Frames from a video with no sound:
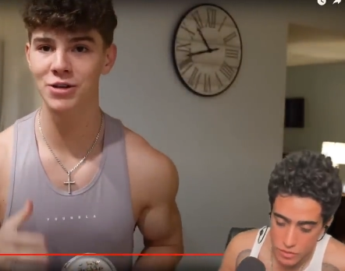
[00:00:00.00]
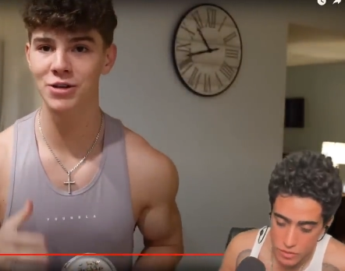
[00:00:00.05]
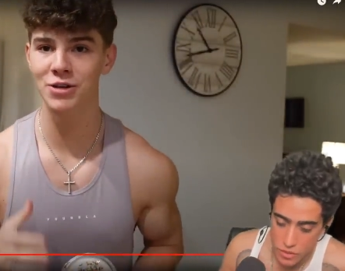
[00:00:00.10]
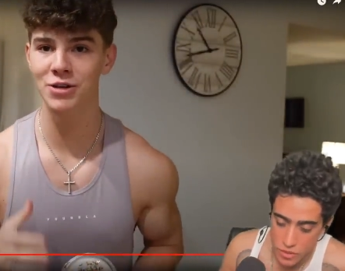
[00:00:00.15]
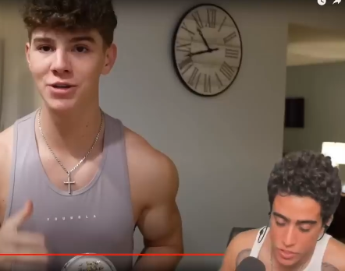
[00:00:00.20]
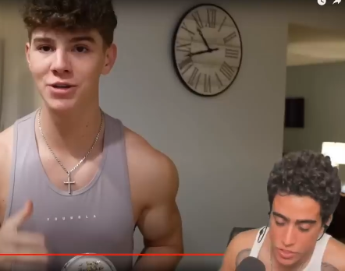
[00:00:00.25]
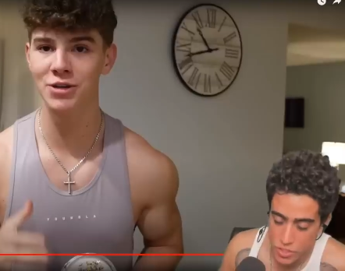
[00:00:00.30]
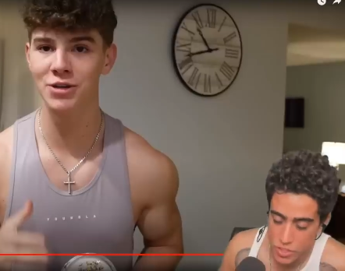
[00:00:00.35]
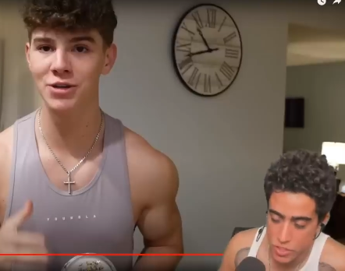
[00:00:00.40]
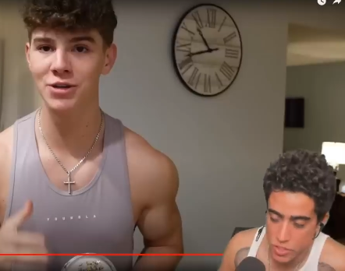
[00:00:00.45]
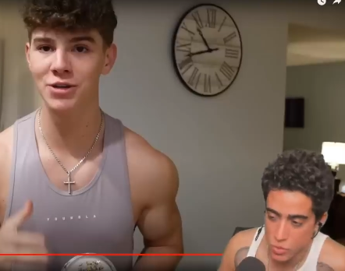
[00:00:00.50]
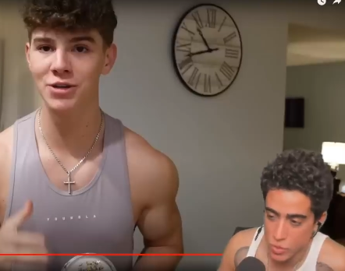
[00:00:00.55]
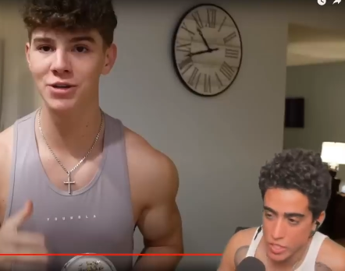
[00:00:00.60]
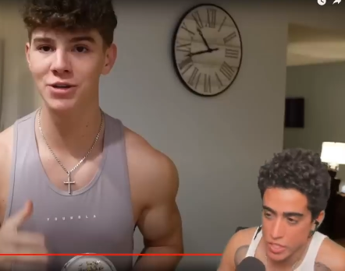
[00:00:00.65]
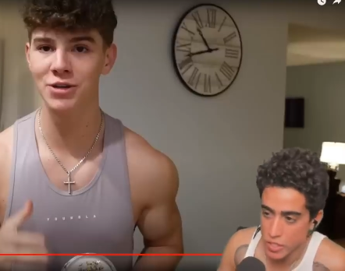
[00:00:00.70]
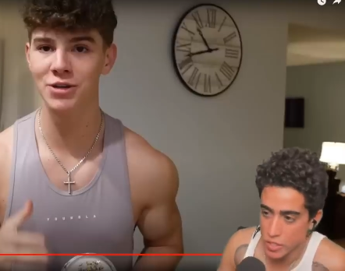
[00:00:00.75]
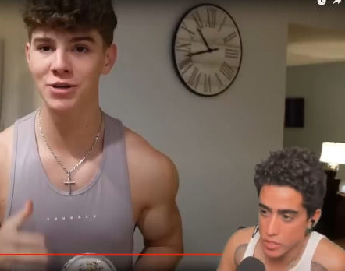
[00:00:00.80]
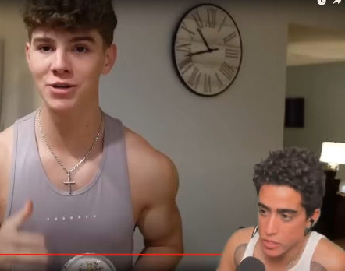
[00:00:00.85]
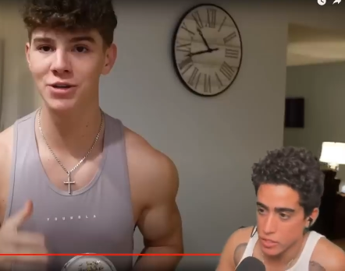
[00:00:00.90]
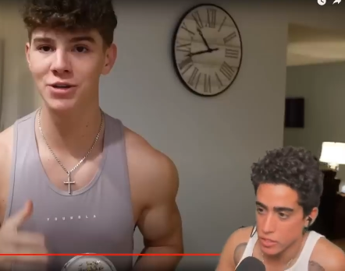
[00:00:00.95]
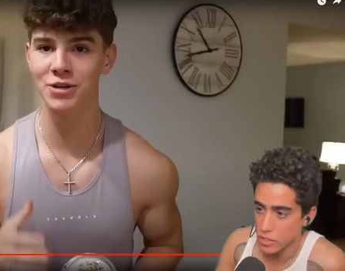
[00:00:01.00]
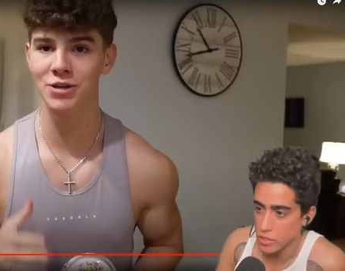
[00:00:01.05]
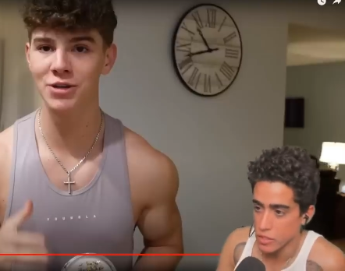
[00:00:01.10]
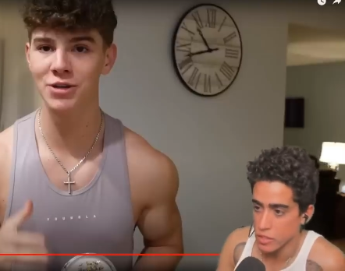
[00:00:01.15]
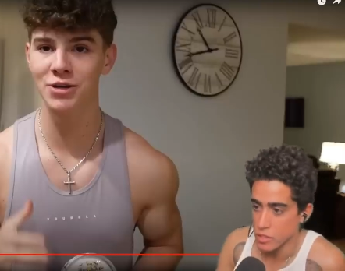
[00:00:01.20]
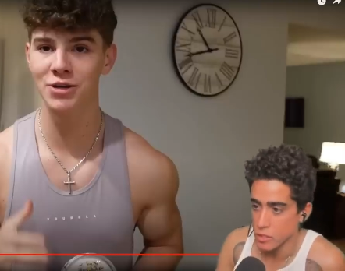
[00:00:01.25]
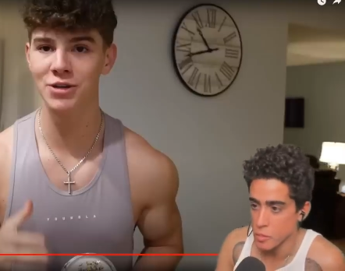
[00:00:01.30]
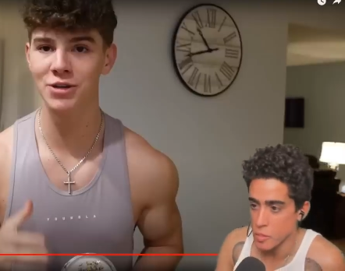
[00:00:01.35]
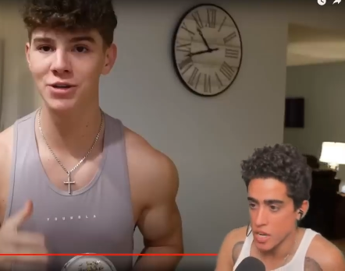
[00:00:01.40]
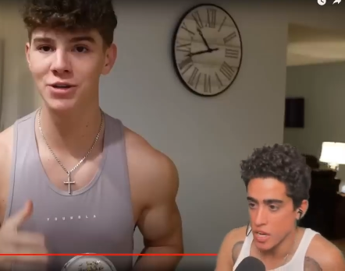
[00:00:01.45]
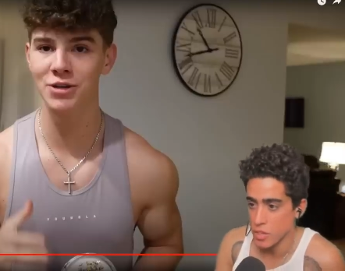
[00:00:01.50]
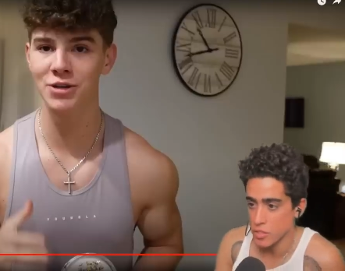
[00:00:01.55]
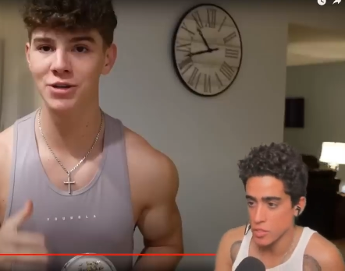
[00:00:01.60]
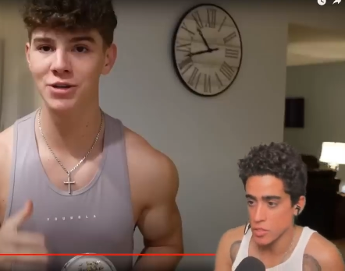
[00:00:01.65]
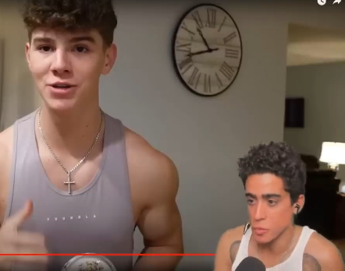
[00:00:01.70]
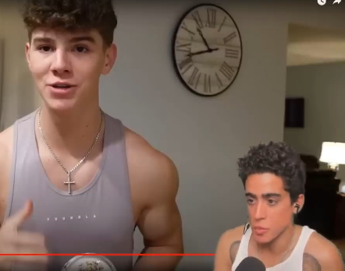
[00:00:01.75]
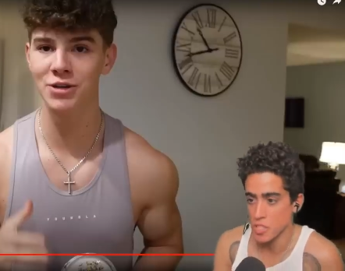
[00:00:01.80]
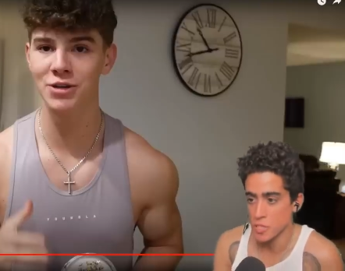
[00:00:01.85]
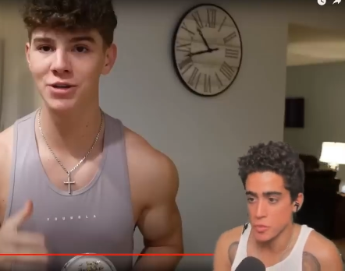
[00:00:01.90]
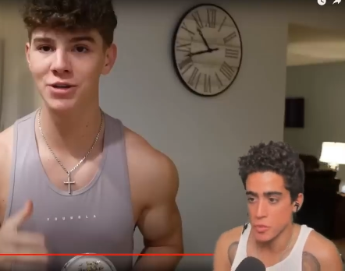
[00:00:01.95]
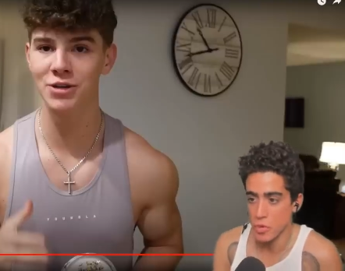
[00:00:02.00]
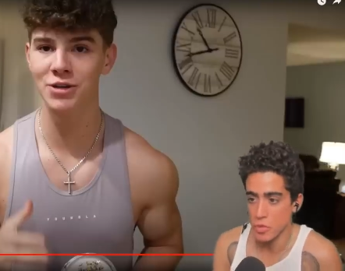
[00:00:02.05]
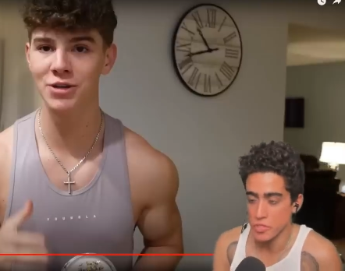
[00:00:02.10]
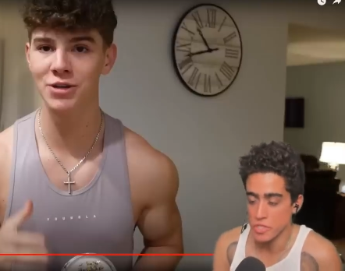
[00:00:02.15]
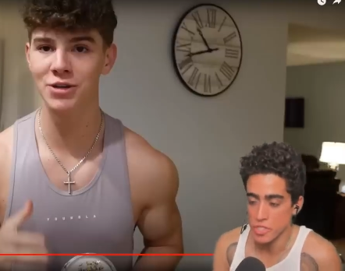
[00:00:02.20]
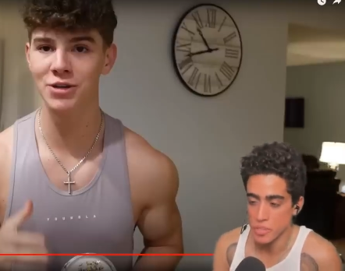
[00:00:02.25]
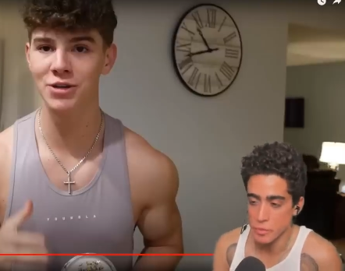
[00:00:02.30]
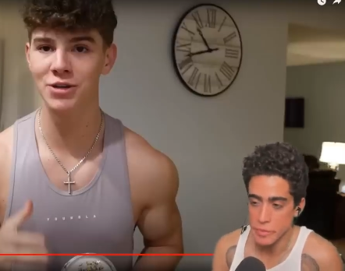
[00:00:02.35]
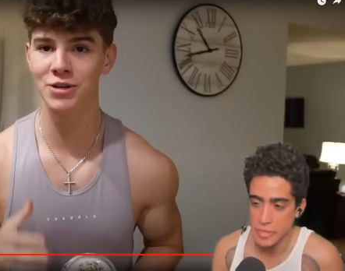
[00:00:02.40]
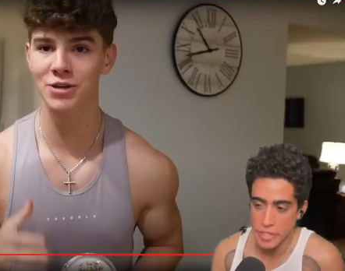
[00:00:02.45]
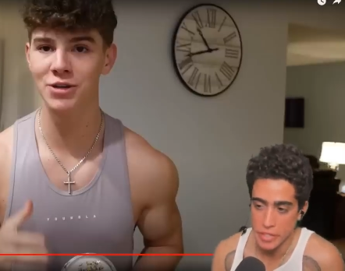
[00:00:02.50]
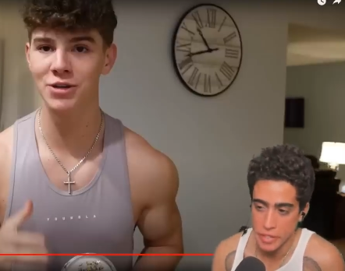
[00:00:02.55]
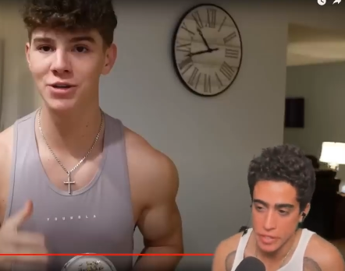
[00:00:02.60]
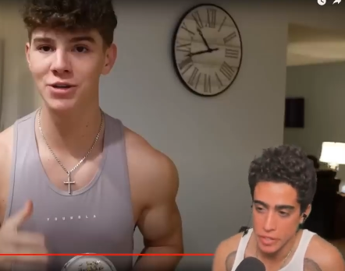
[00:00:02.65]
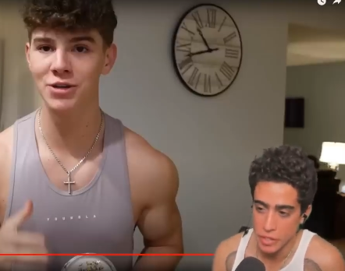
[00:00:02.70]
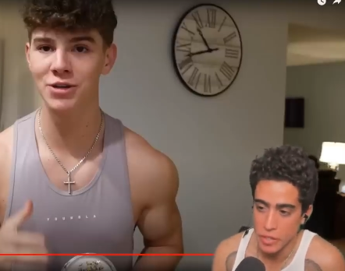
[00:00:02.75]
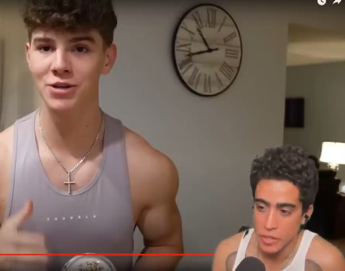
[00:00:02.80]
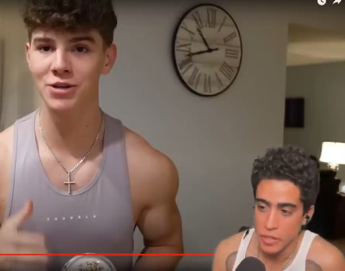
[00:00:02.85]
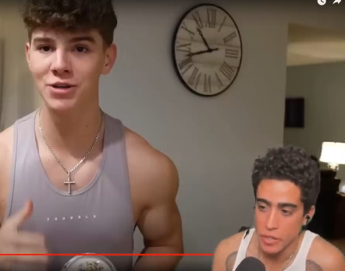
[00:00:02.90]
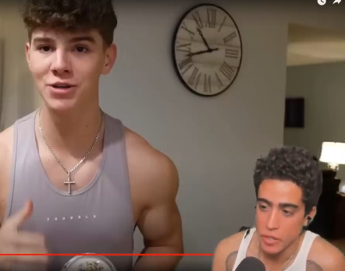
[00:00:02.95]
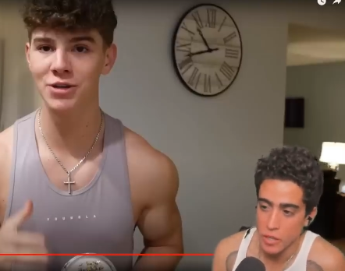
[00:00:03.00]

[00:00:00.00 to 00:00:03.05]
Speaker 1: just this week about too much protein being